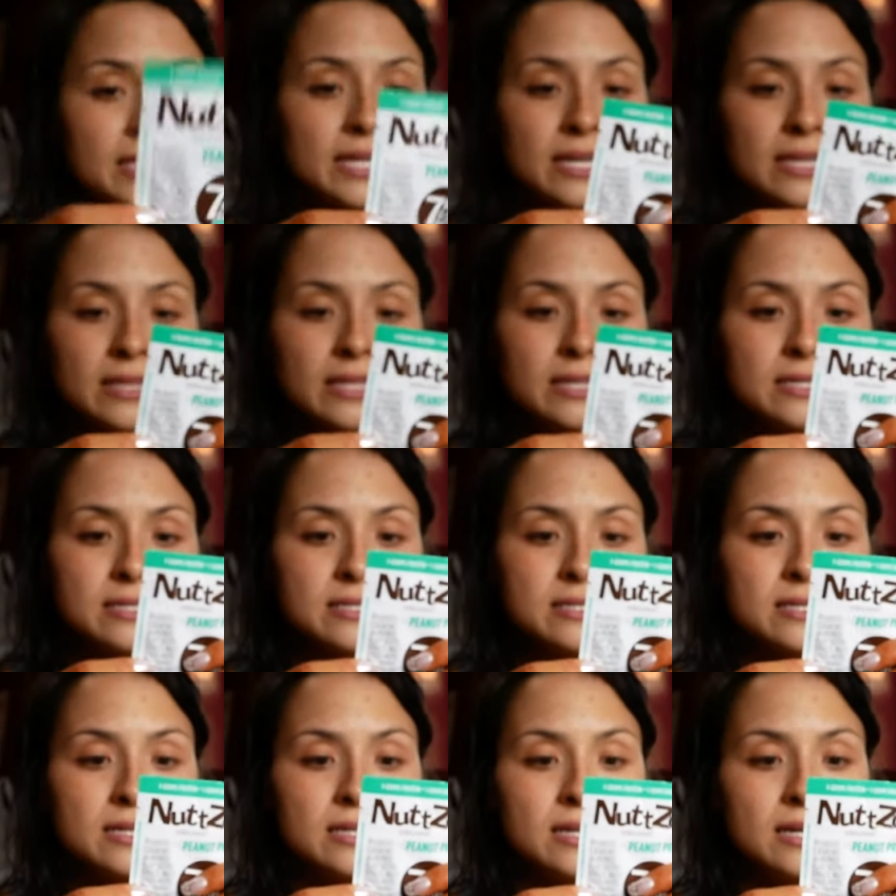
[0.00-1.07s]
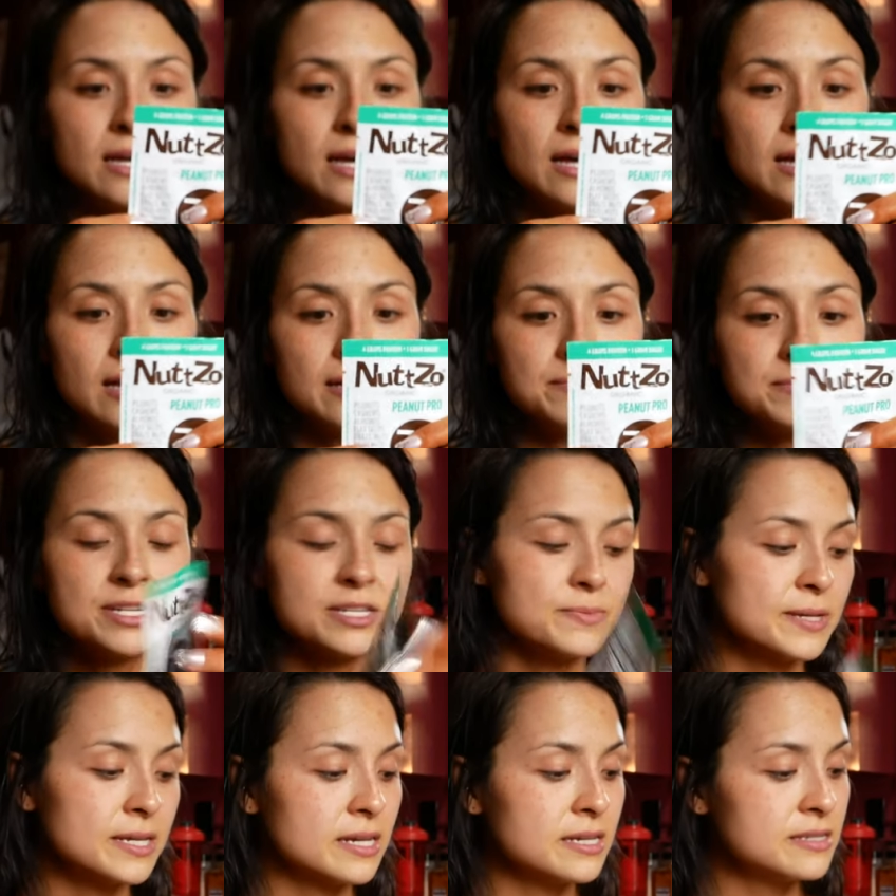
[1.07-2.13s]
like these. Um, just
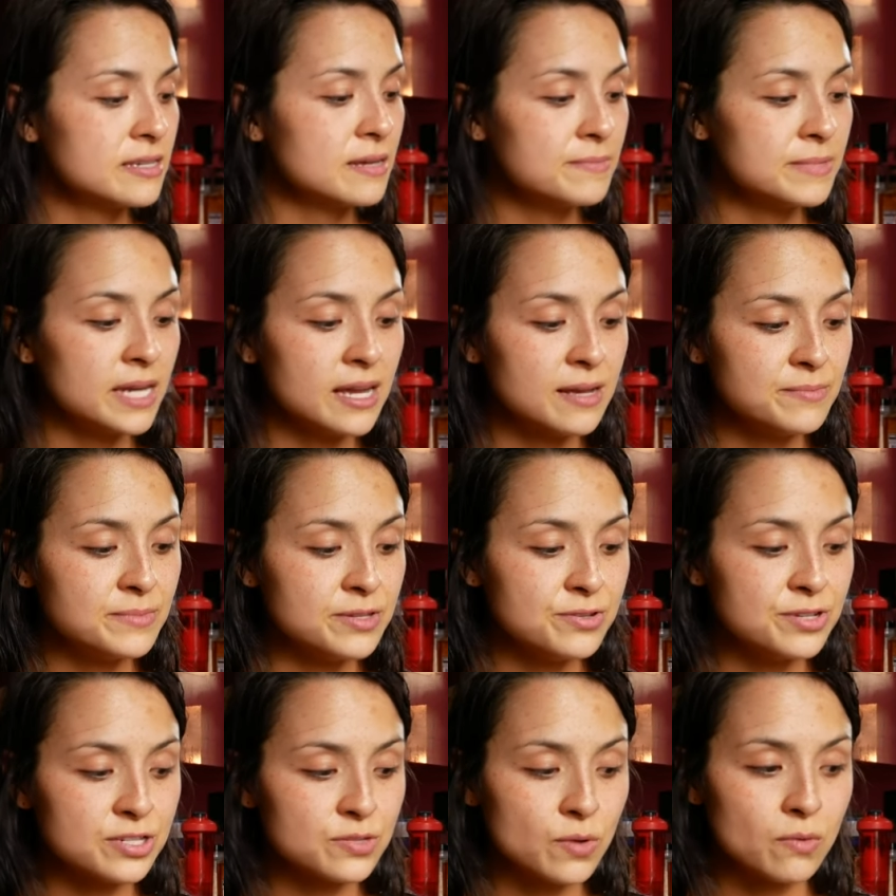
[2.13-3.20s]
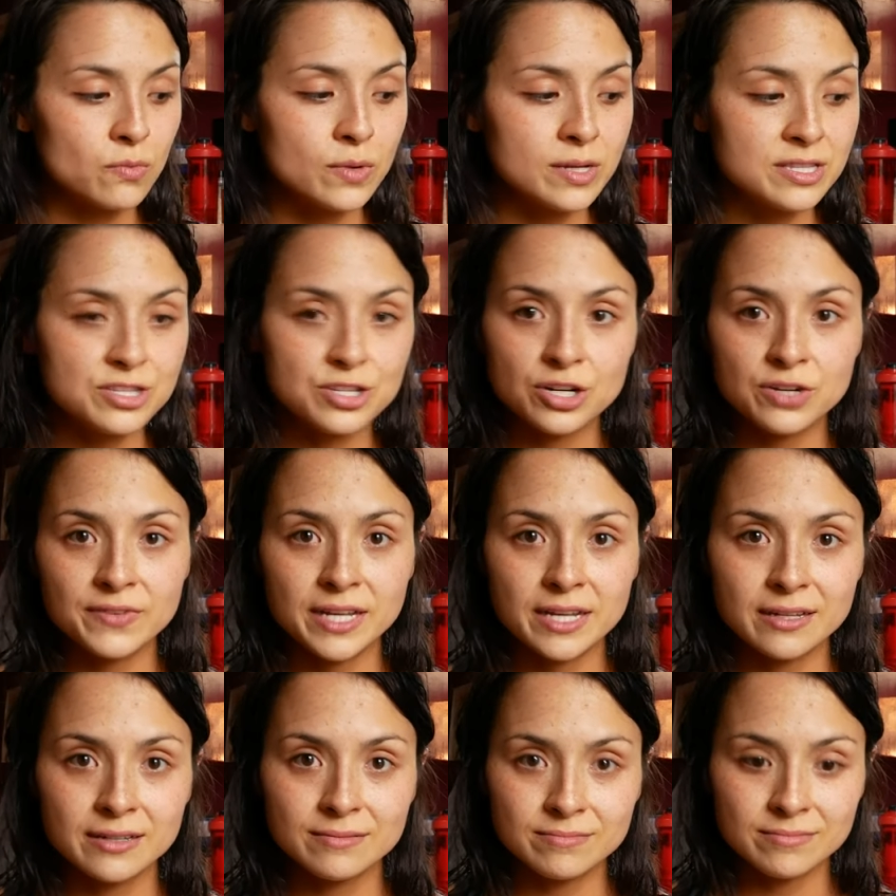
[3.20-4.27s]
because sometimes you just want one
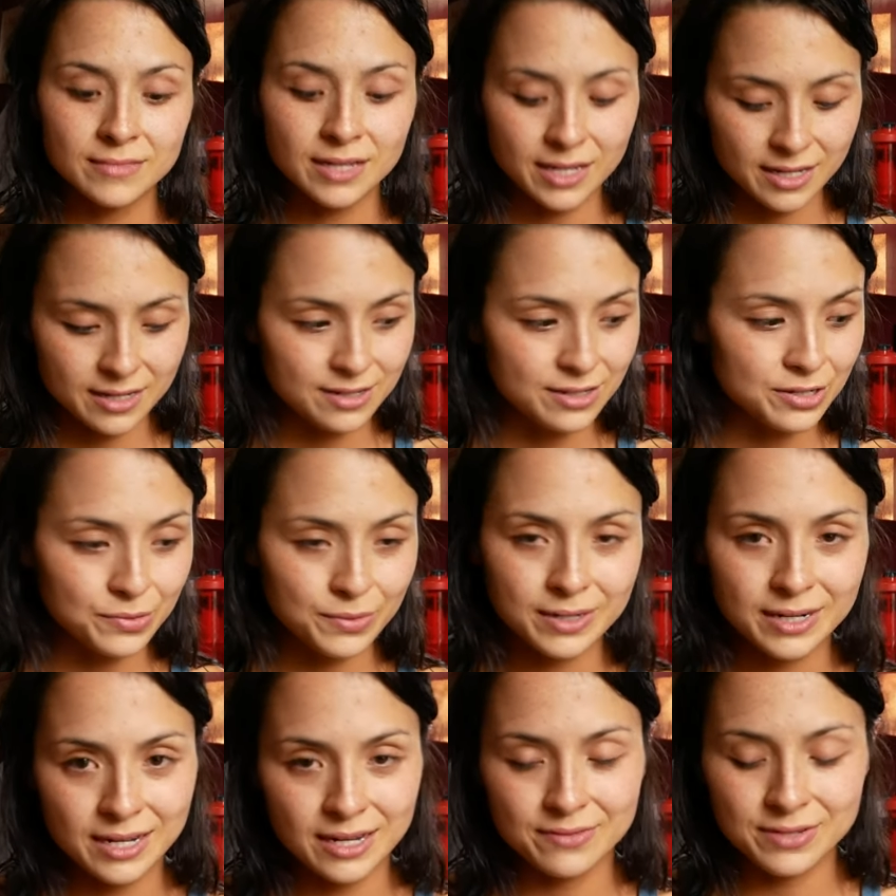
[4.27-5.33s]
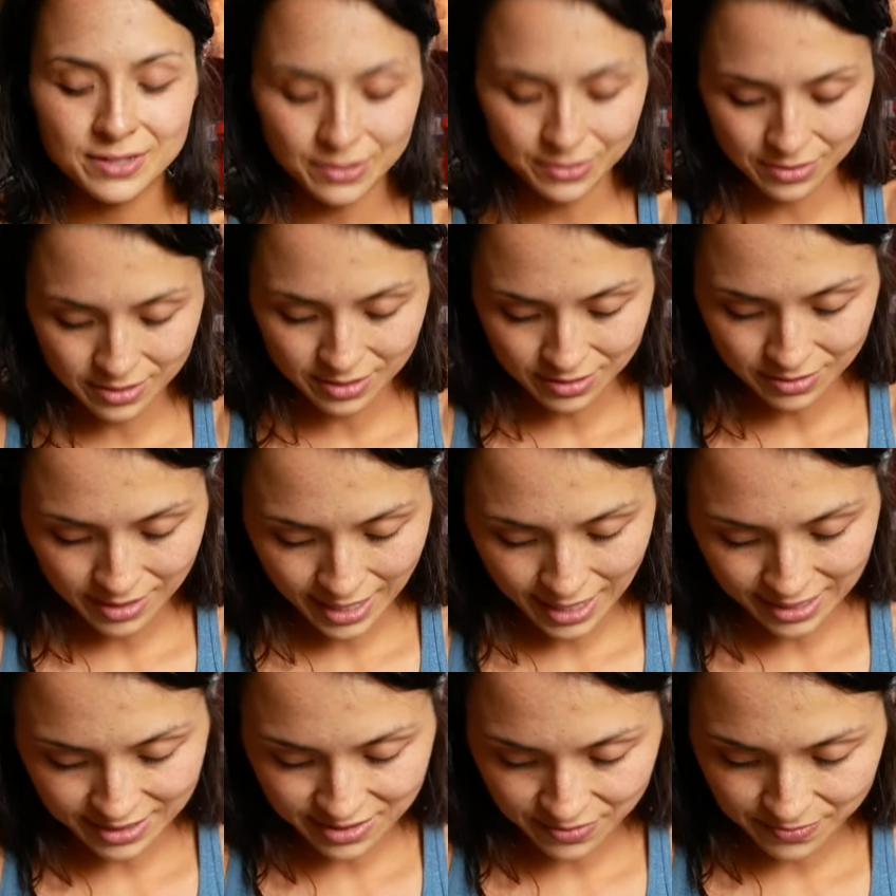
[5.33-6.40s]
serving and you don't want to have to go through the
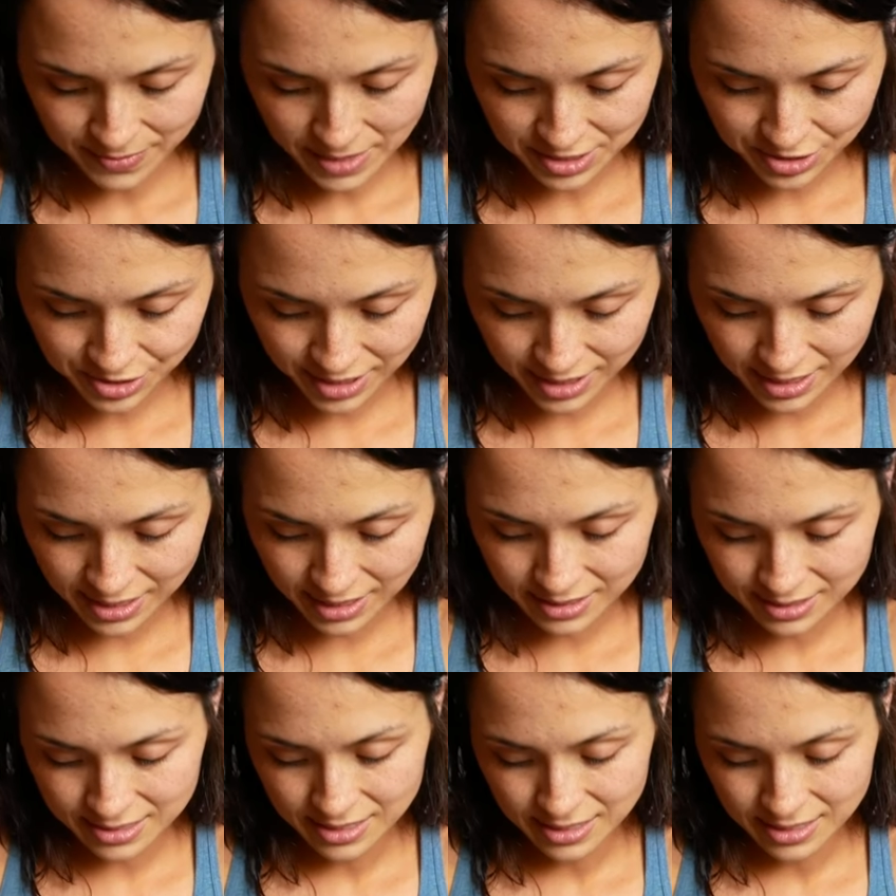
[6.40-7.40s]
hassle of measuring things.